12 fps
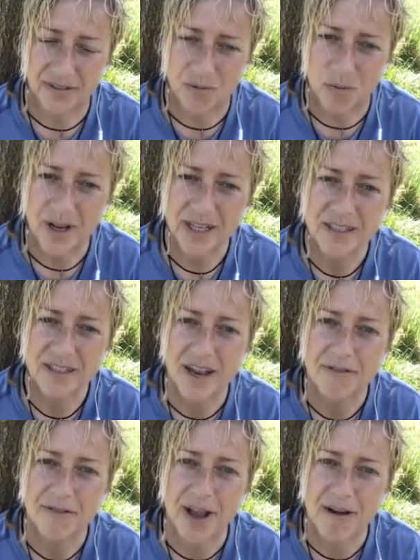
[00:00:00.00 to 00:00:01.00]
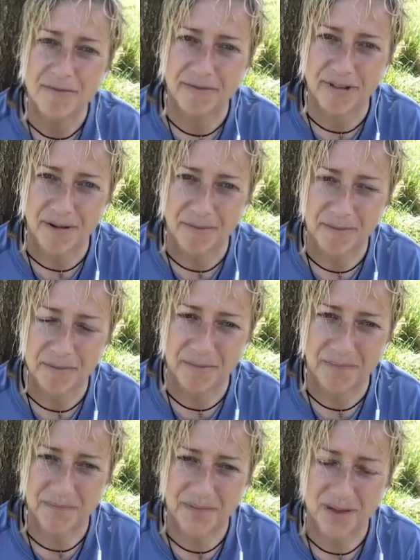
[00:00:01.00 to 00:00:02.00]
Where does love come from?
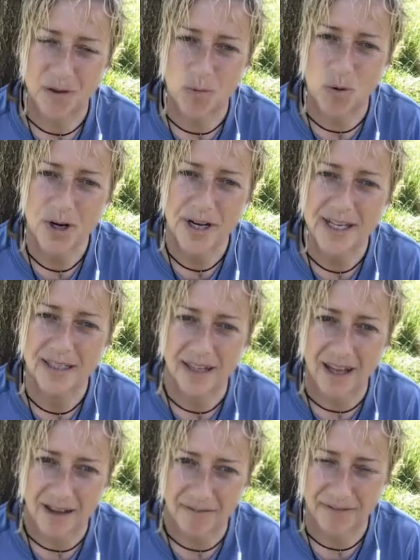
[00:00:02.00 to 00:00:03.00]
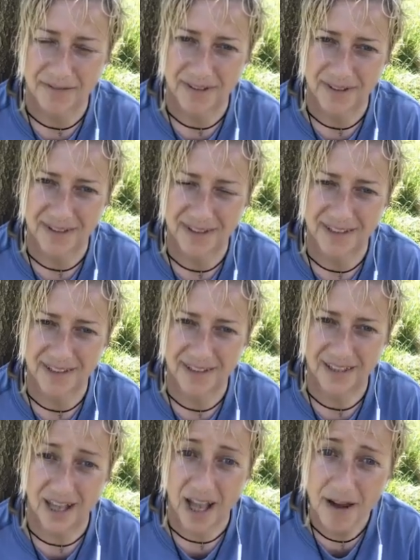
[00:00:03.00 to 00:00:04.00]
What is love?
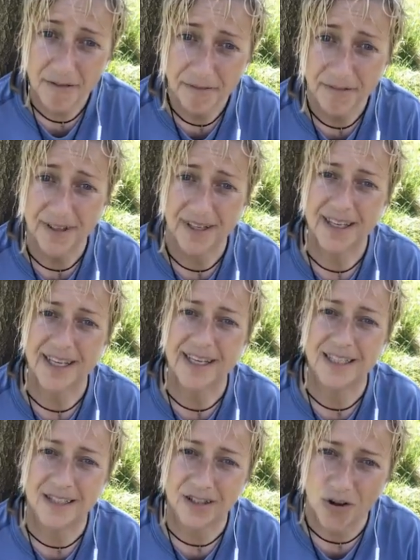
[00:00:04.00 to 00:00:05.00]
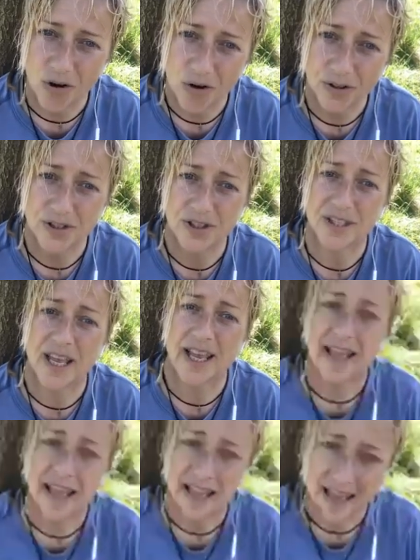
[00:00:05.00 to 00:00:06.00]
Love is God's
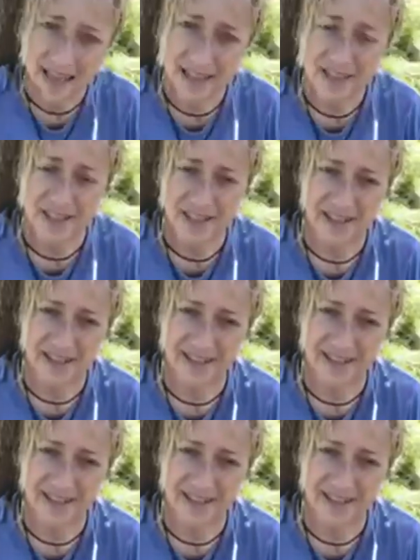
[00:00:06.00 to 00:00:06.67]
energy.